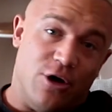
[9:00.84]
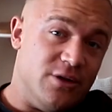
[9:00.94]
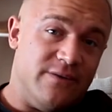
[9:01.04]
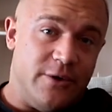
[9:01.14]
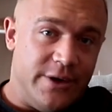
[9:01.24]

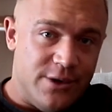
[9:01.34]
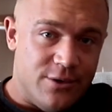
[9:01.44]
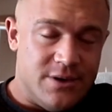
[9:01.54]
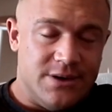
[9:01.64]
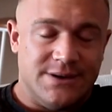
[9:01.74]
olive
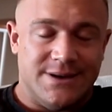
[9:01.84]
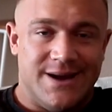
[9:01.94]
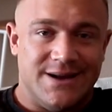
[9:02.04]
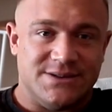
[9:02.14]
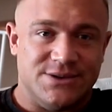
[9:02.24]
oil
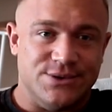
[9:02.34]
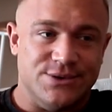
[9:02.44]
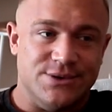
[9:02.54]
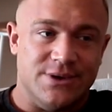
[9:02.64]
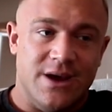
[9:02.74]

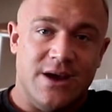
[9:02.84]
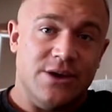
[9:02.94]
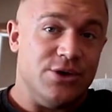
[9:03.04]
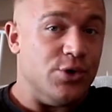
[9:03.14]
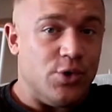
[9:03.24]
to
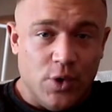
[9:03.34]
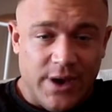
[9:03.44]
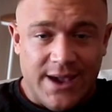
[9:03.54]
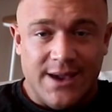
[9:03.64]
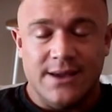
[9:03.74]
your
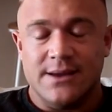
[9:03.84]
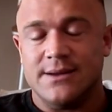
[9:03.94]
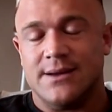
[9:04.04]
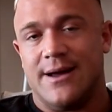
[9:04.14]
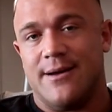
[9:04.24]
cooking,
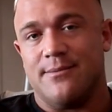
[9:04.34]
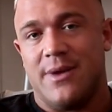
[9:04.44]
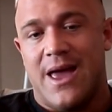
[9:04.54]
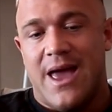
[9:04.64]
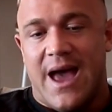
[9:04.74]

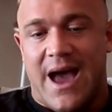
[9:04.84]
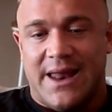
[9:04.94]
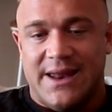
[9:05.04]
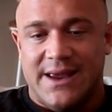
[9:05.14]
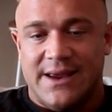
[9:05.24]

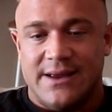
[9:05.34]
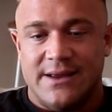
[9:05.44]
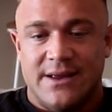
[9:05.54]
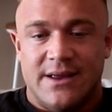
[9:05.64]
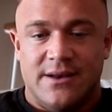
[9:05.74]

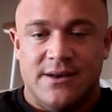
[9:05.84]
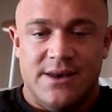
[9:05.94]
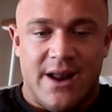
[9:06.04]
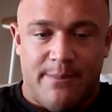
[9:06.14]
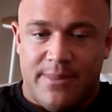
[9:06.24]
adding
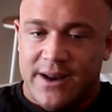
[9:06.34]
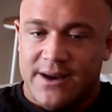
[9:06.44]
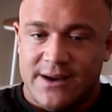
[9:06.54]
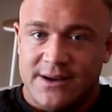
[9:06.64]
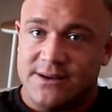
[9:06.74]
nut
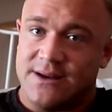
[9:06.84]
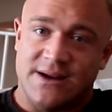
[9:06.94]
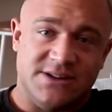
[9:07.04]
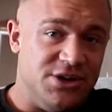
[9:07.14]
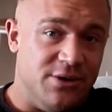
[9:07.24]

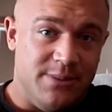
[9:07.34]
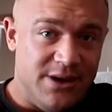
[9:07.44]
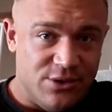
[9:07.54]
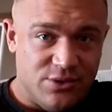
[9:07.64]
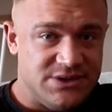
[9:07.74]
butter to your
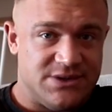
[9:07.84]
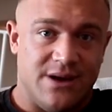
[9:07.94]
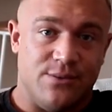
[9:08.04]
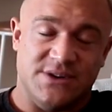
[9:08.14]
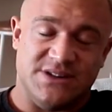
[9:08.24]
meals,
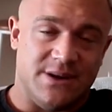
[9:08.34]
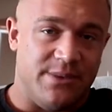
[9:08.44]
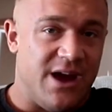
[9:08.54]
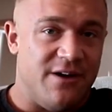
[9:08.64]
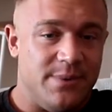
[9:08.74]
which is
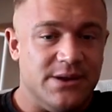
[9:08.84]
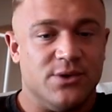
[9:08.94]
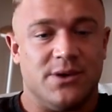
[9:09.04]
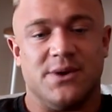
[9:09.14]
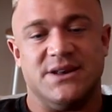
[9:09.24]
something I've been
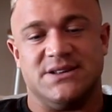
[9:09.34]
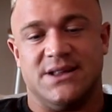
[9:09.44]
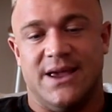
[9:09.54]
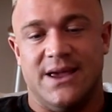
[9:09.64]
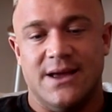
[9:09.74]
doing
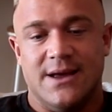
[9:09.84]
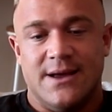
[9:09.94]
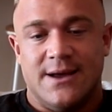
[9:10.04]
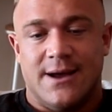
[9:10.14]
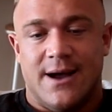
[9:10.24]
recently,
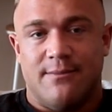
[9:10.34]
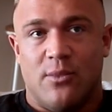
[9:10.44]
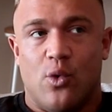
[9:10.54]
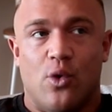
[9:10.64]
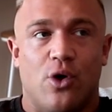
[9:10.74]

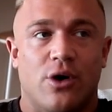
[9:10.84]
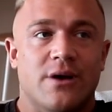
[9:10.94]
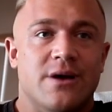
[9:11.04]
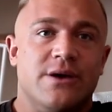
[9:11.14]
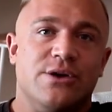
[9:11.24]

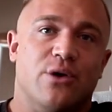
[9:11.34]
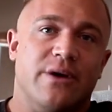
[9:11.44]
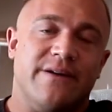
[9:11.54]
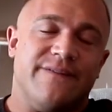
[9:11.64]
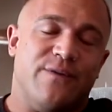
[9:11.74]
or
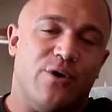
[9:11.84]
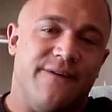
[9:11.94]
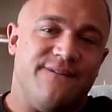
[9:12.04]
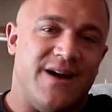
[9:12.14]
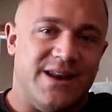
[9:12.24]
going
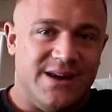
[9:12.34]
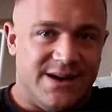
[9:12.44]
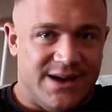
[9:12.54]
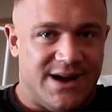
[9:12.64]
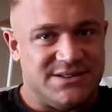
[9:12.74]
for
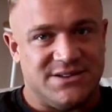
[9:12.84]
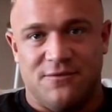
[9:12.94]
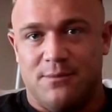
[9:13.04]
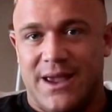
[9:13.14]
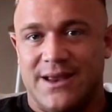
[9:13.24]
fattier cuts
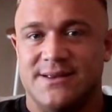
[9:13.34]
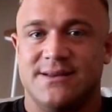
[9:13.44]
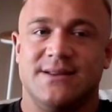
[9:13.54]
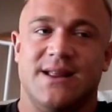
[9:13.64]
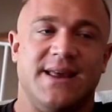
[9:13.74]
of
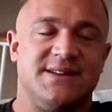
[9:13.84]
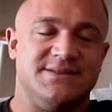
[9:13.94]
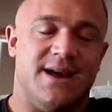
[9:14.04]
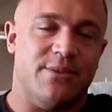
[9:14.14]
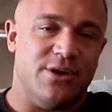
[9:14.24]
meat like
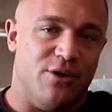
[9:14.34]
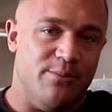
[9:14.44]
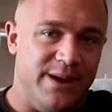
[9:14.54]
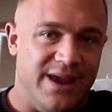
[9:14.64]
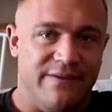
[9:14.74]
salmon
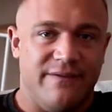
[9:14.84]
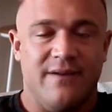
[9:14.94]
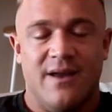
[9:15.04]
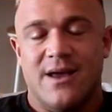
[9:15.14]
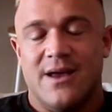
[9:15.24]
or beef